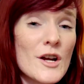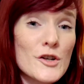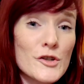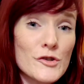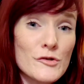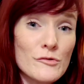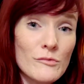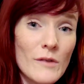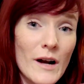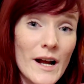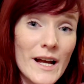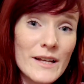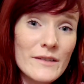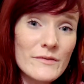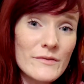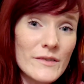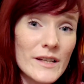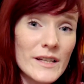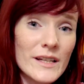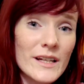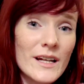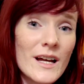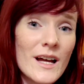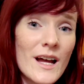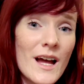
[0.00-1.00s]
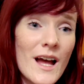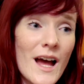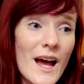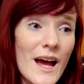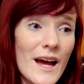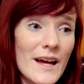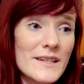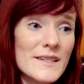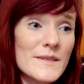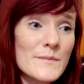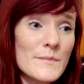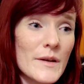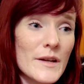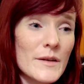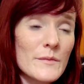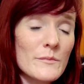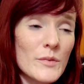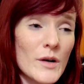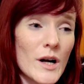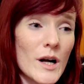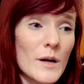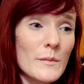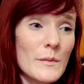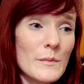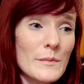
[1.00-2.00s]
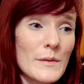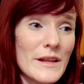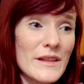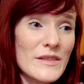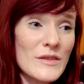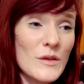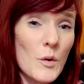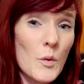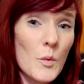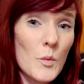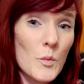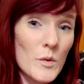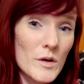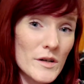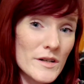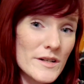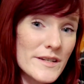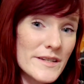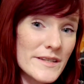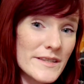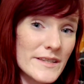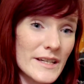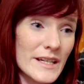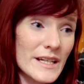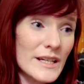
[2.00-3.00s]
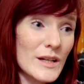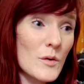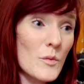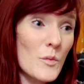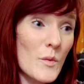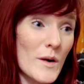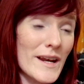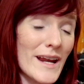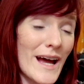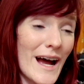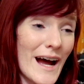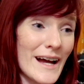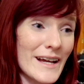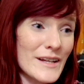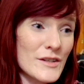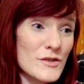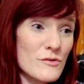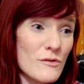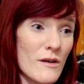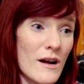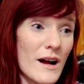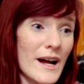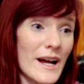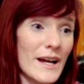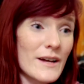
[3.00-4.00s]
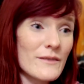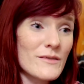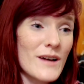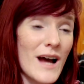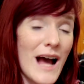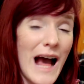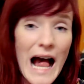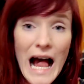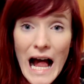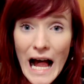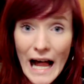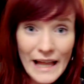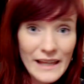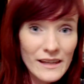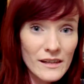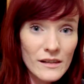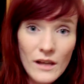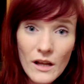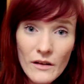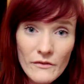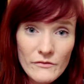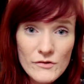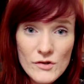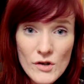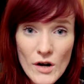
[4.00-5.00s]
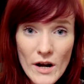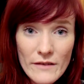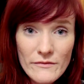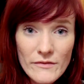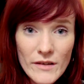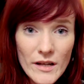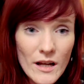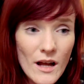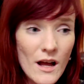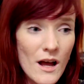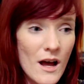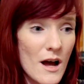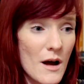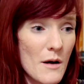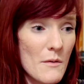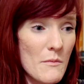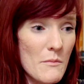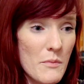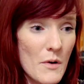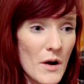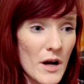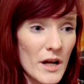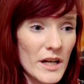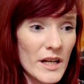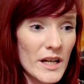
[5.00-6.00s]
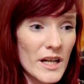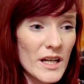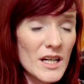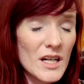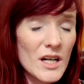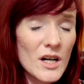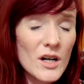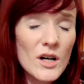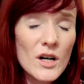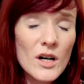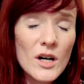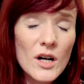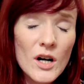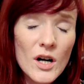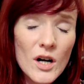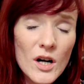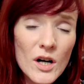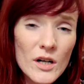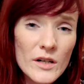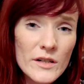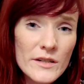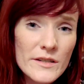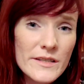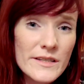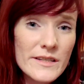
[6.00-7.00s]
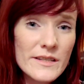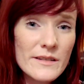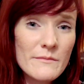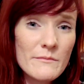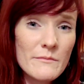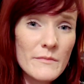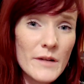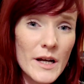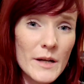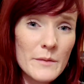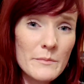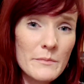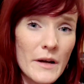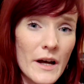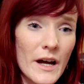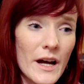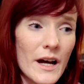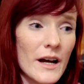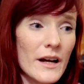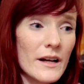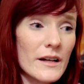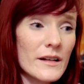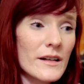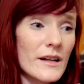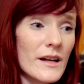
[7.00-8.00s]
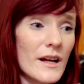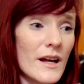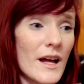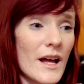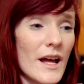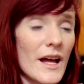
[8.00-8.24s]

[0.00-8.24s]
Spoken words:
Driving has been probably the worst thing. When I drive, I love driving, but it hurts my back.